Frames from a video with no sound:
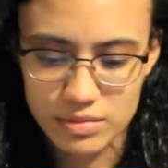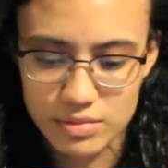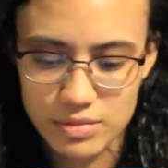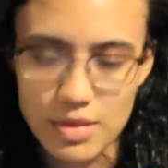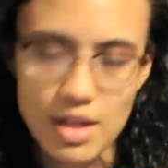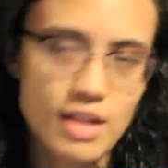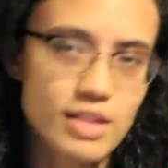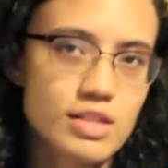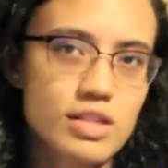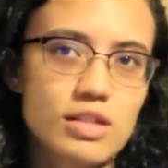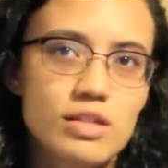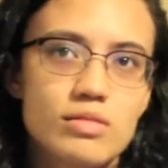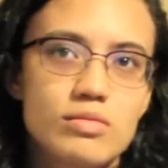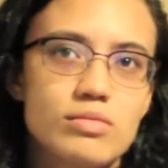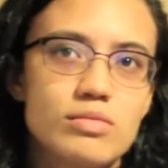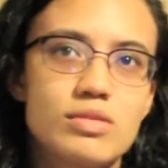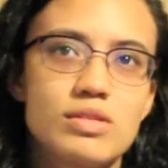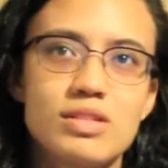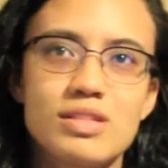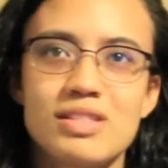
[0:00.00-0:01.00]
Not to
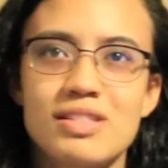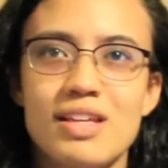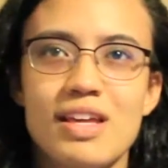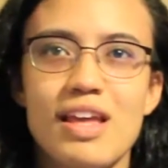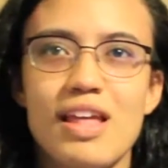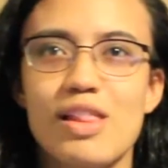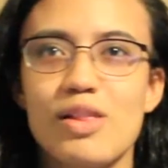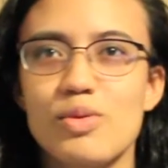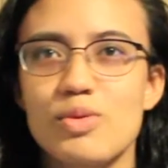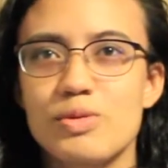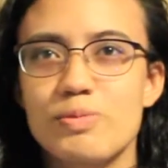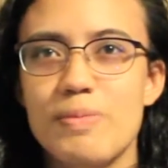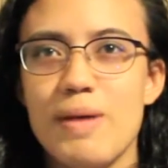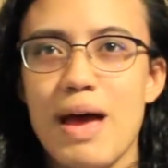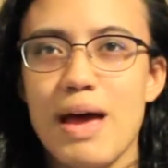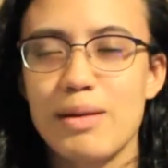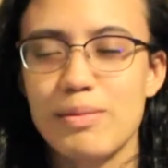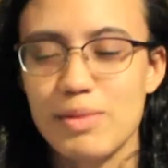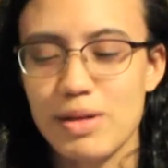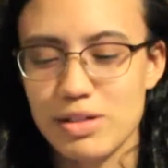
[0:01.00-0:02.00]
say yellow is
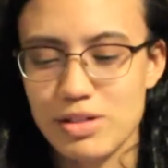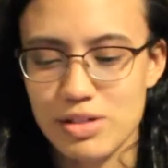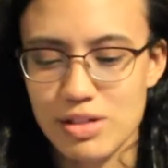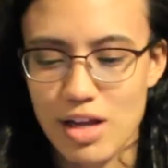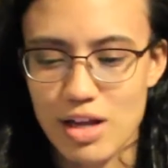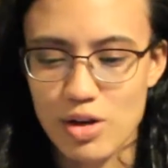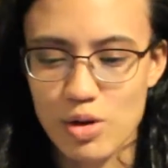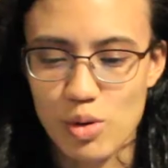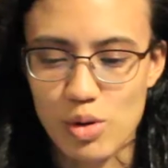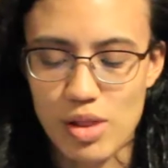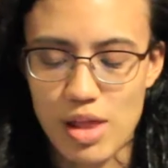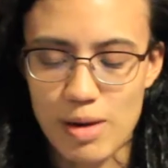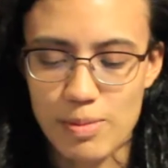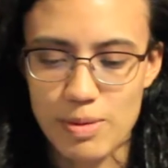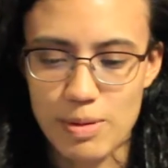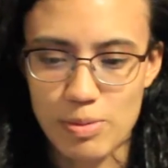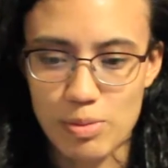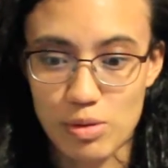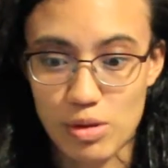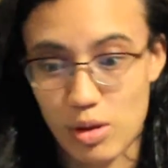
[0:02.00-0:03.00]
bad, but I know a lot of
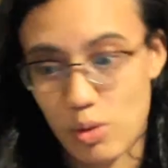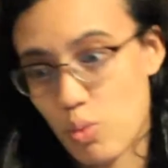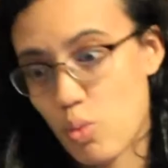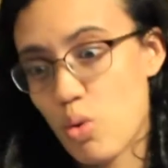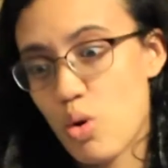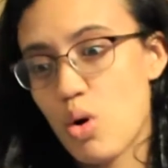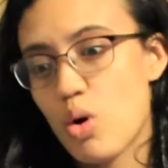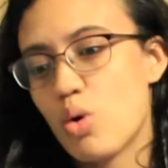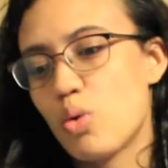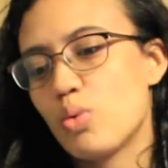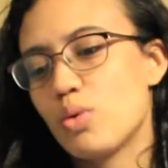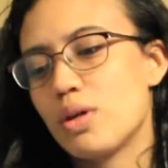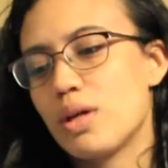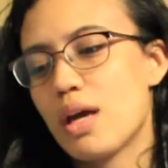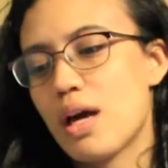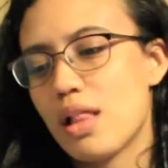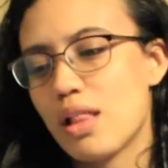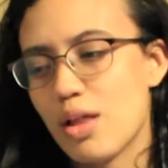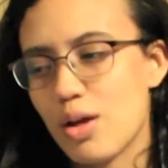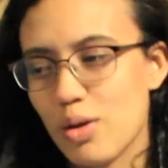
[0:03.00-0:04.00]
people are like, whoa,
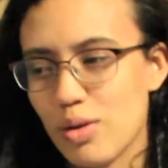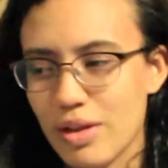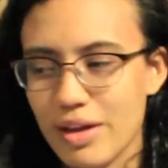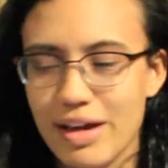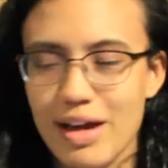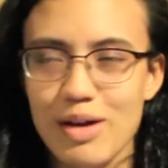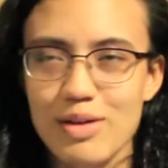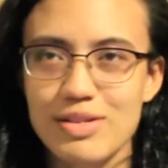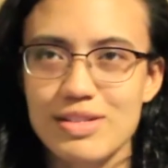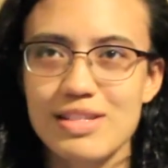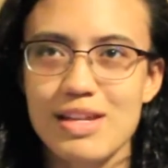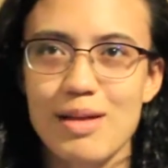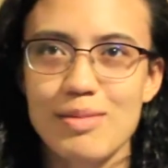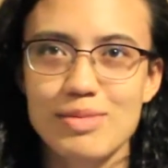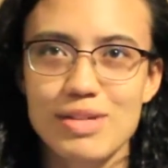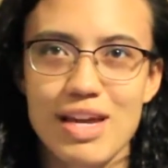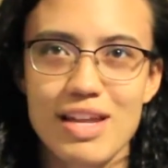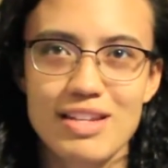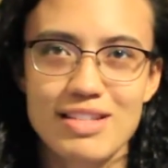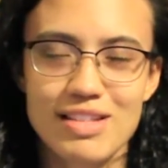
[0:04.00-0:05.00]
yellow, like how
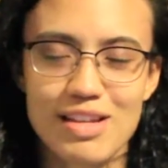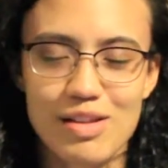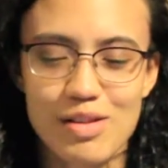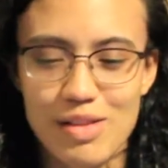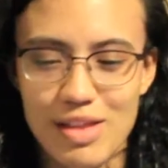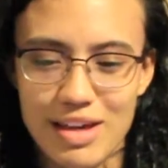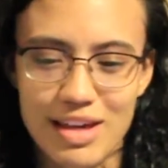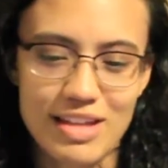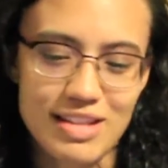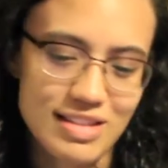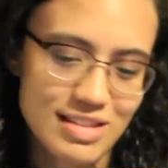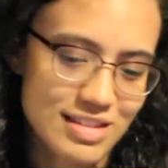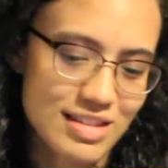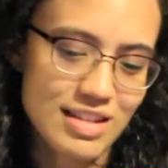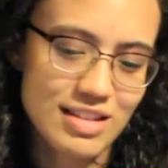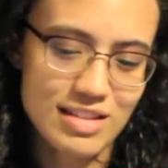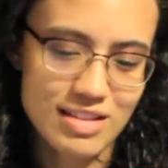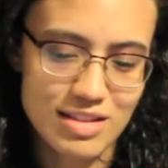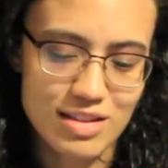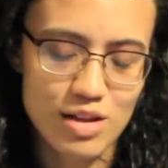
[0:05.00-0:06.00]
Snapchat is yellow. Like it's
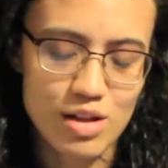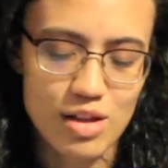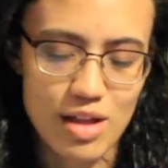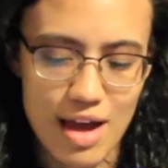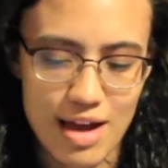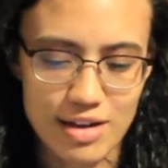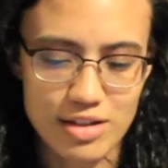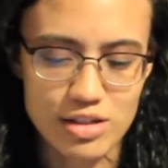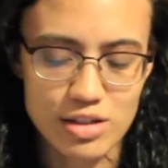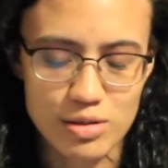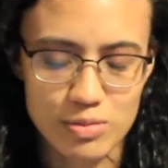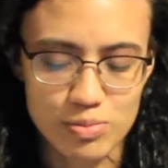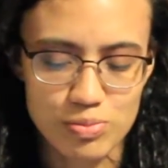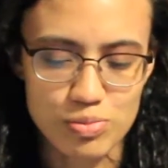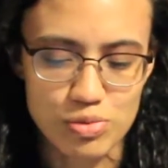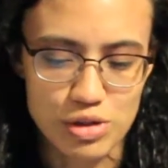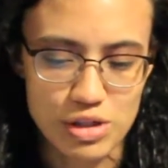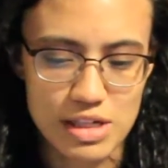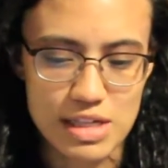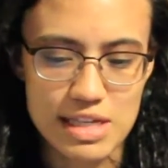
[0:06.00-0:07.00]
still actually
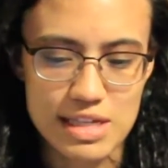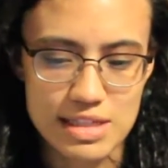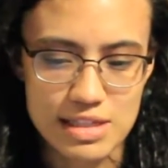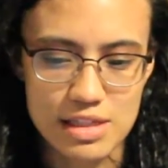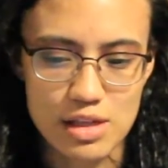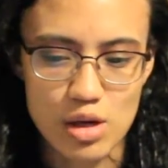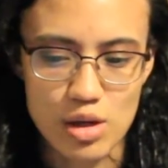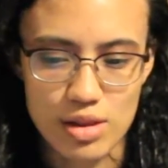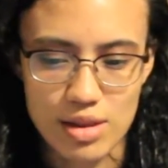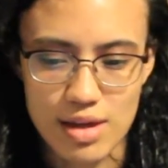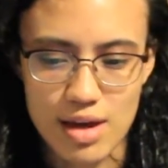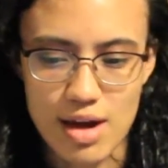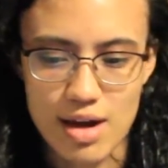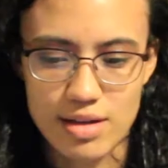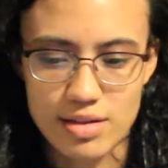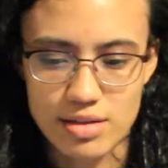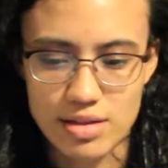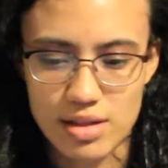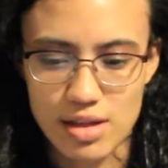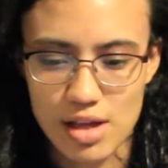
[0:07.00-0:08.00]
pretty easy on the
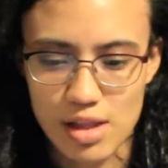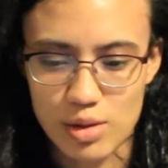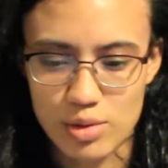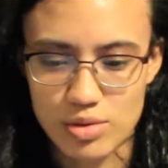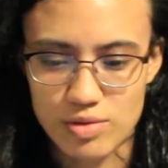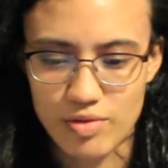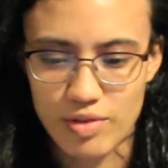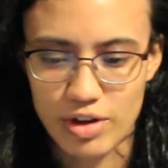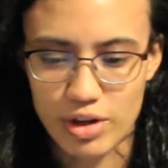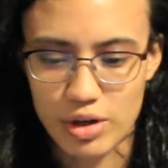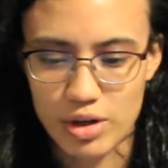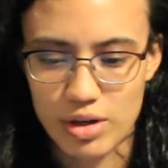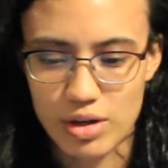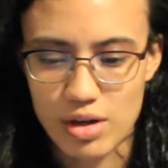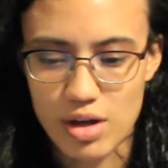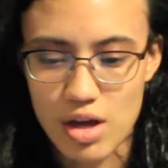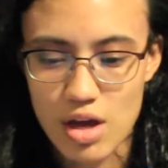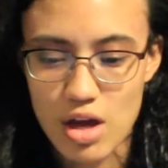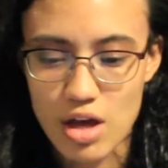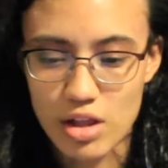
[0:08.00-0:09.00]
eyes, the yellow, it's very good.
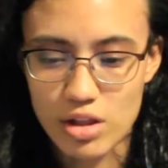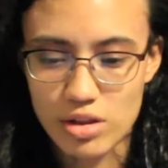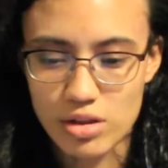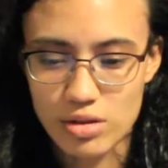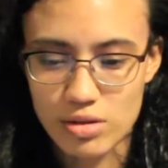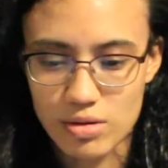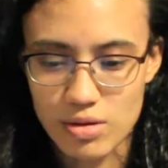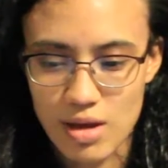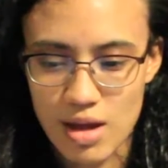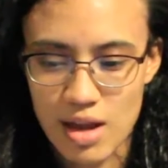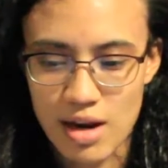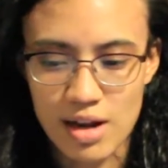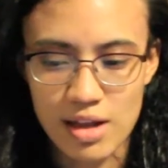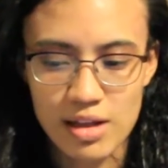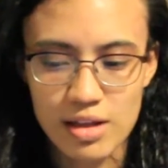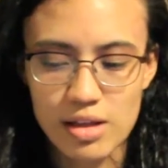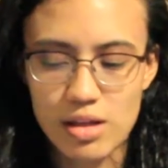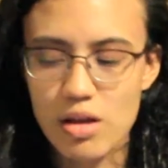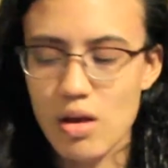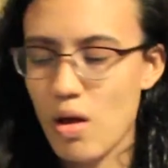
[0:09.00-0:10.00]
And
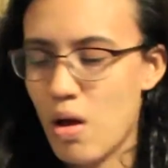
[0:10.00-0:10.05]
I